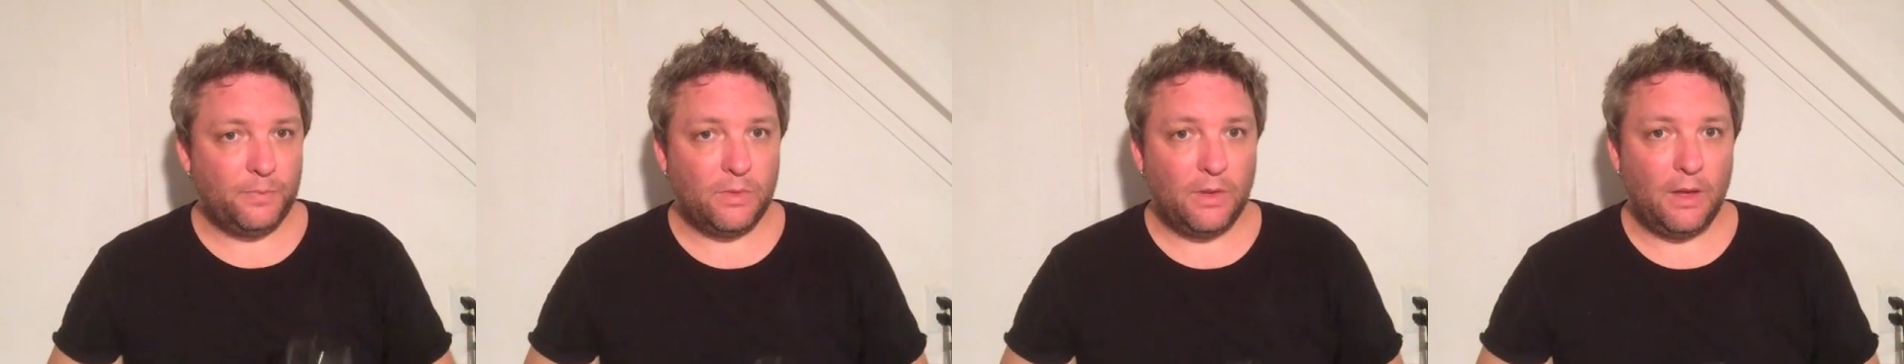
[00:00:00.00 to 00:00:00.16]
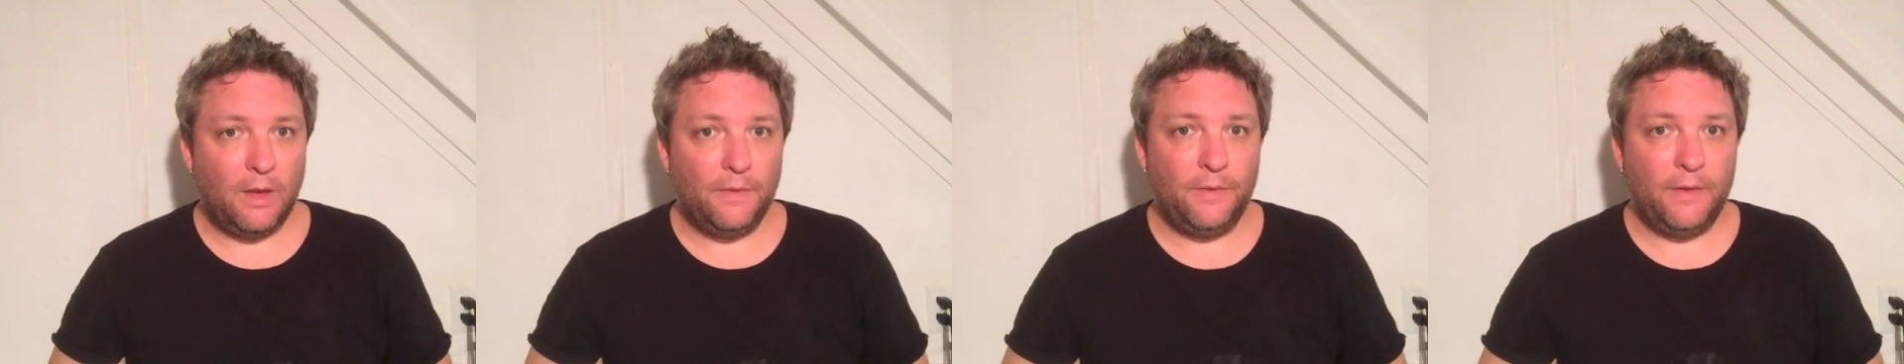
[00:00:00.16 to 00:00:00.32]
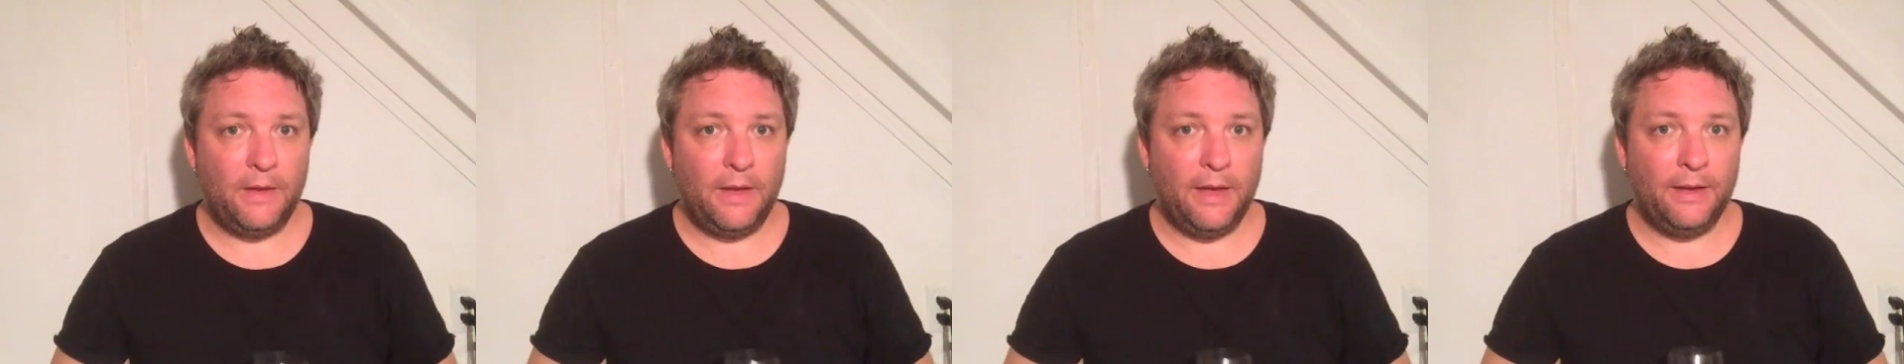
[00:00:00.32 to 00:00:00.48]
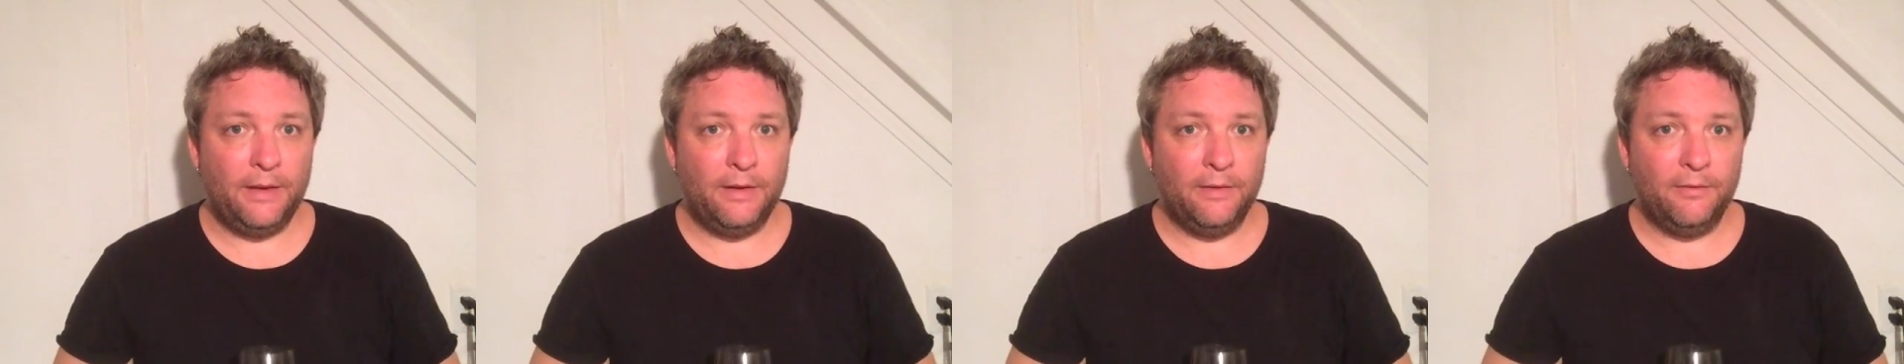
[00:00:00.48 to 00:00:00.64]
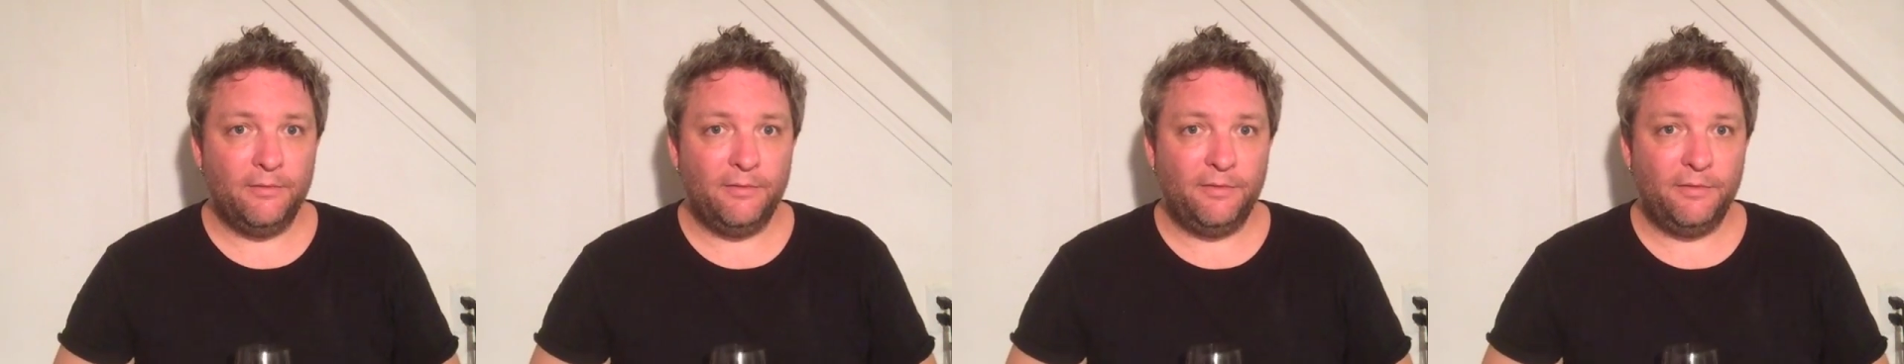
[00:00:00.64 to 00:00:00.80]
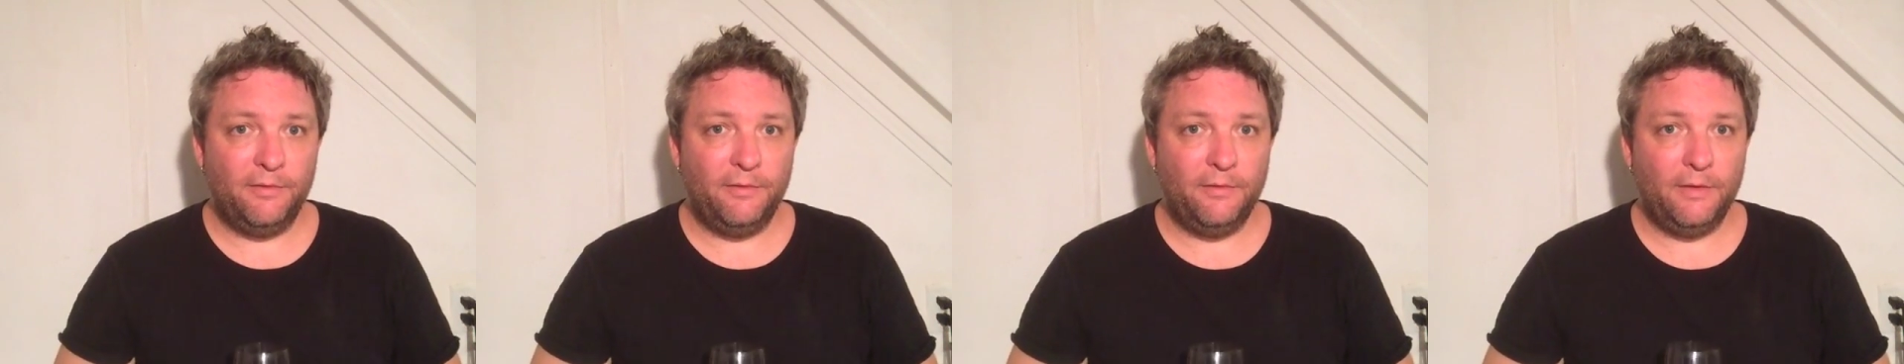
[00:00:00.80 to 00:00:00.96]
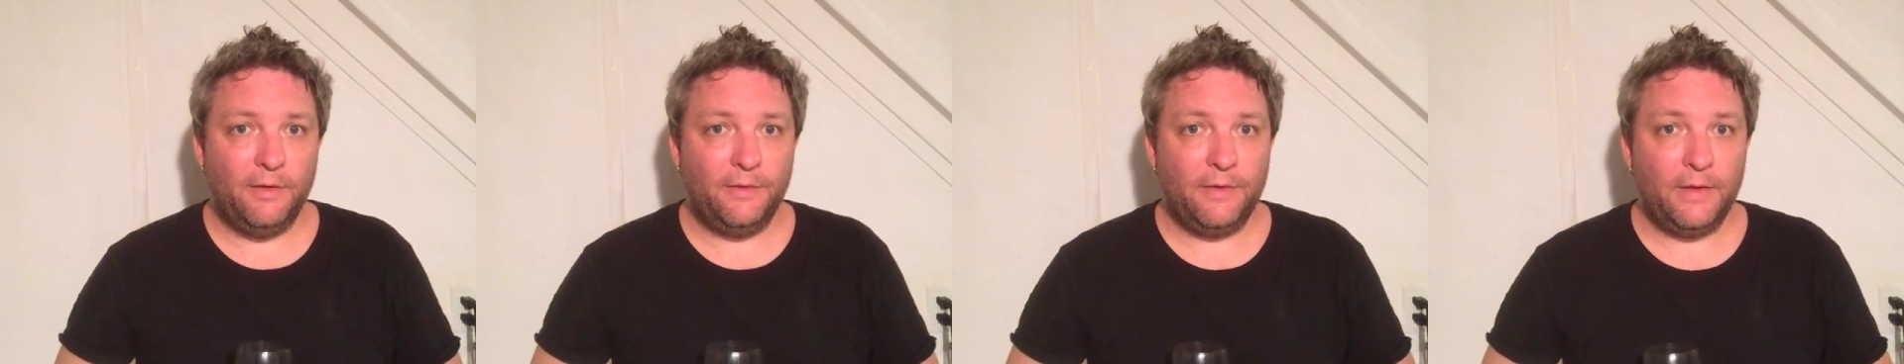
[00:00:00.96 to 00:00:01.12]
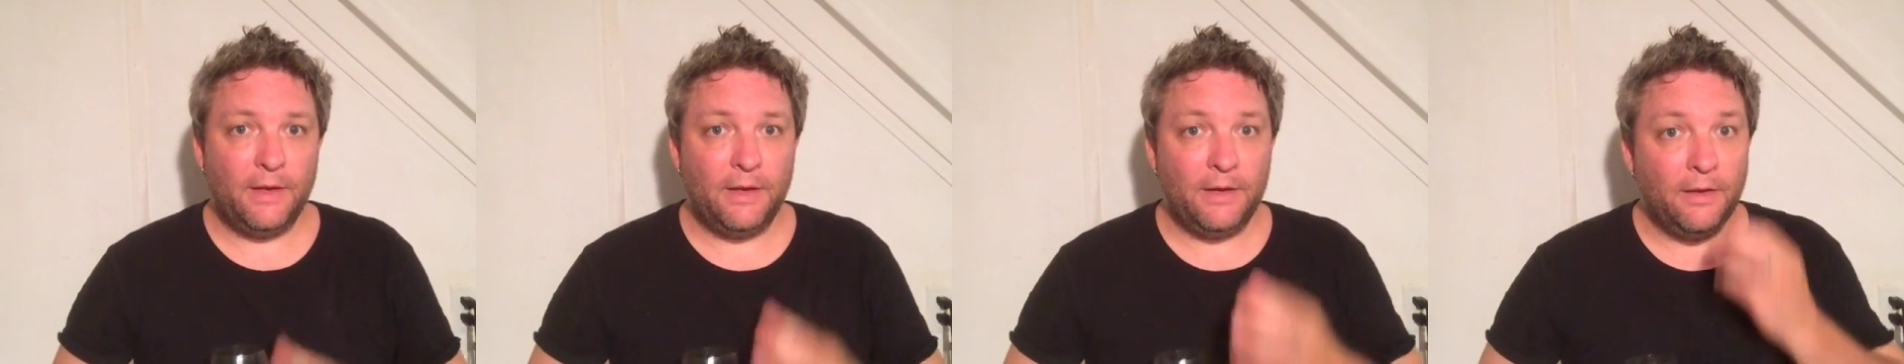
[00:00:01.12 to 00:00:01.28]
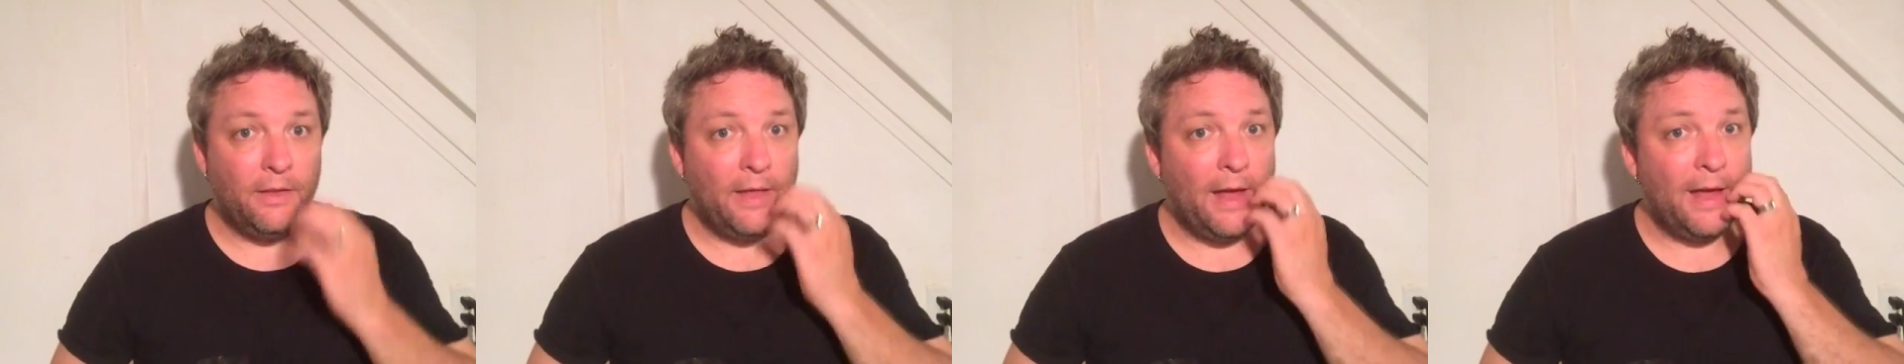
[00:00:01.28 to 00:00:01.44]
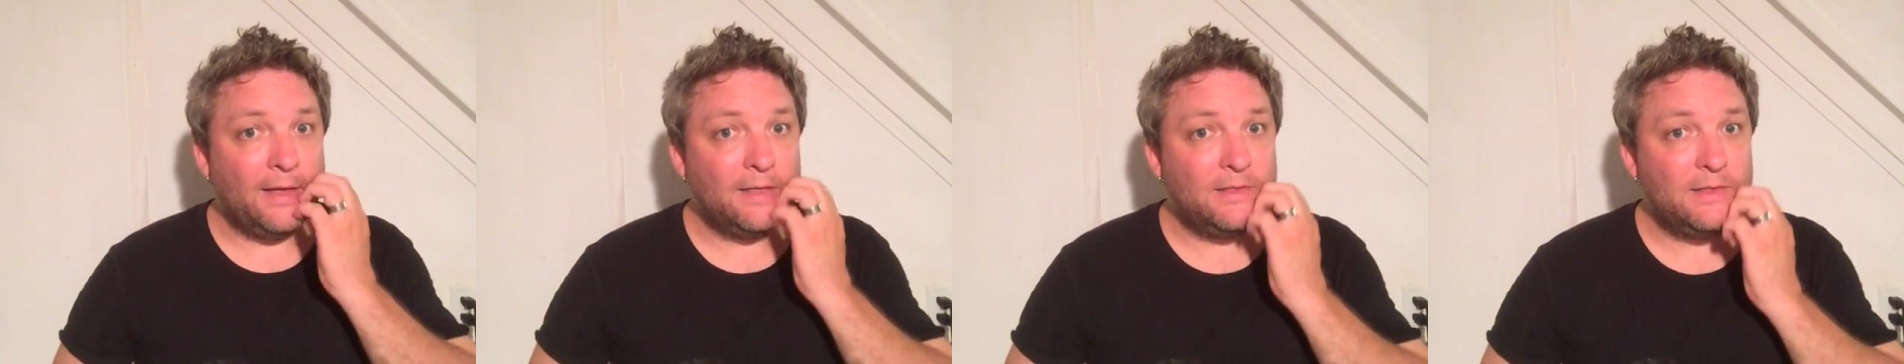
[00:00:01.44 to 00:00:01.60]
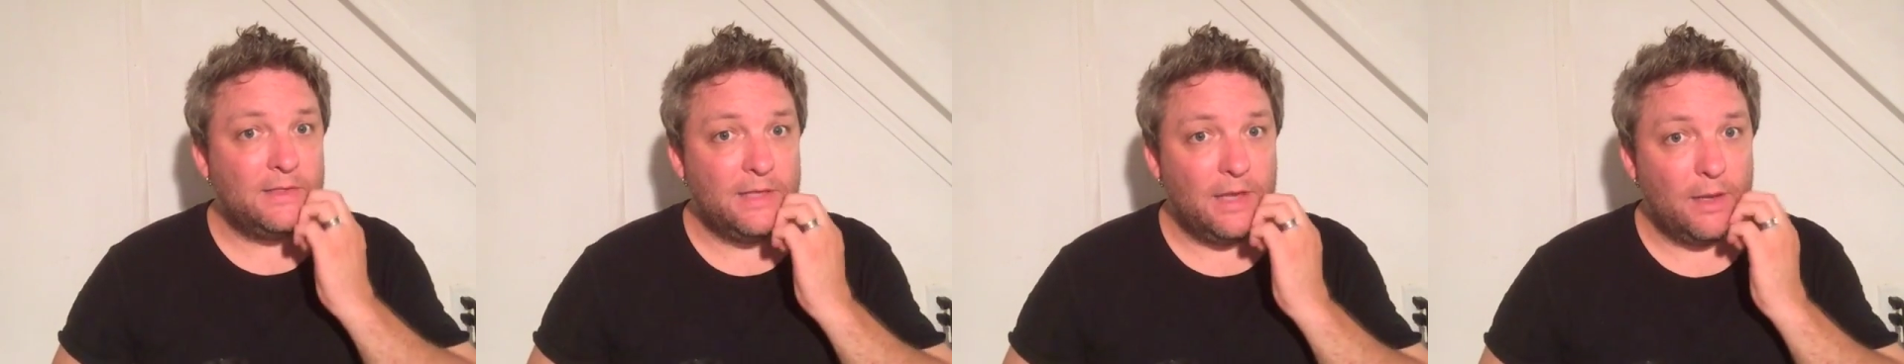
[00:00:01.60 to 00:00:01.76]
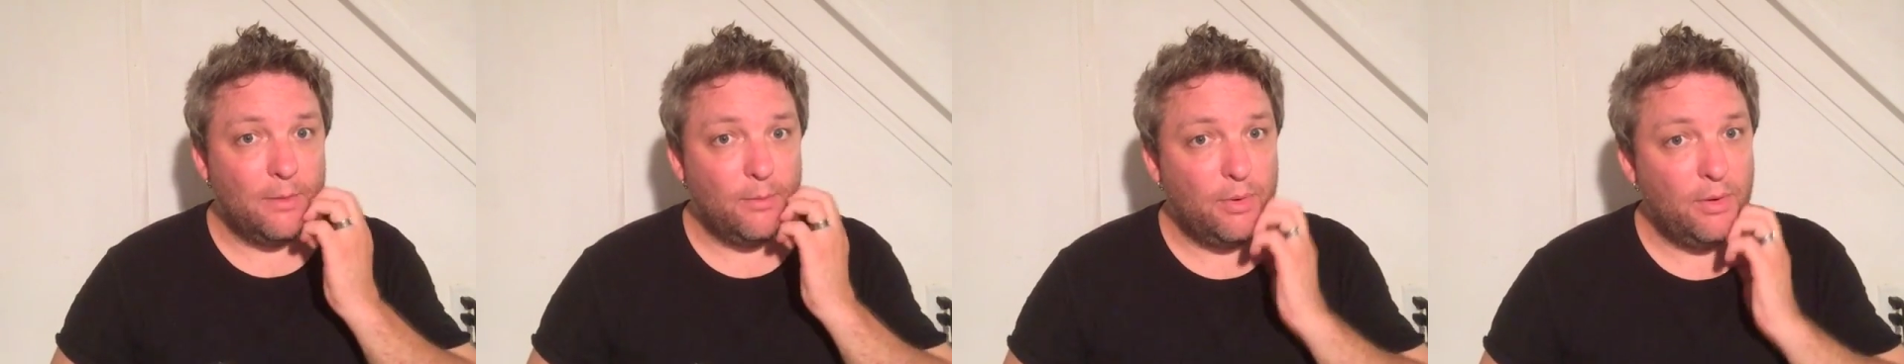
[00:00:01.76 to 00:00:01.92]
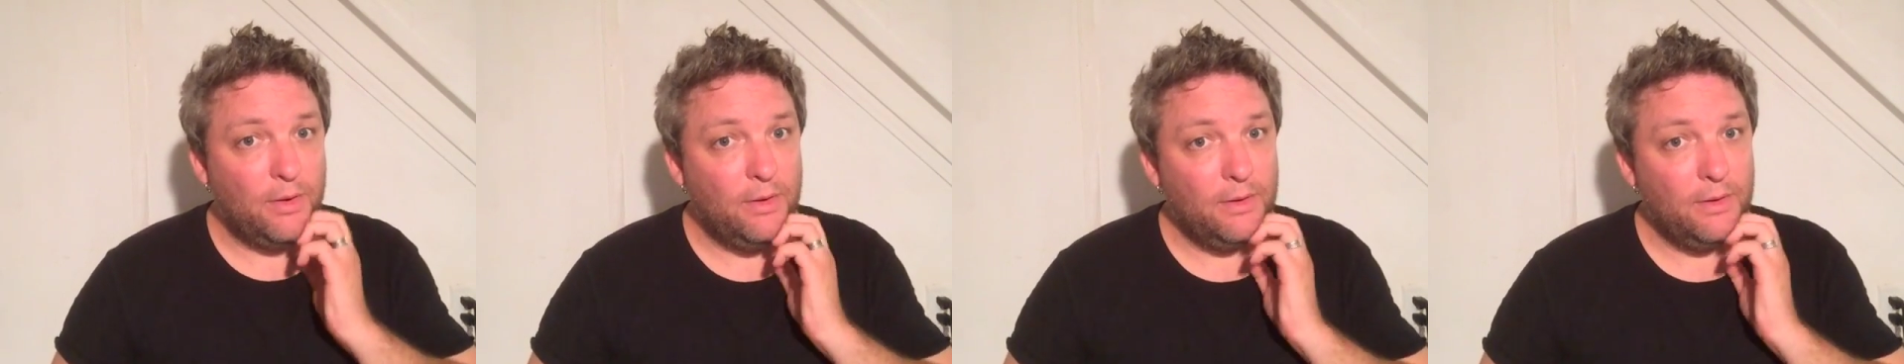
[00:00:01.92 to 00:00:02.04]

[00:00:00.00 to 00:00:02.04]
At the end of that sip,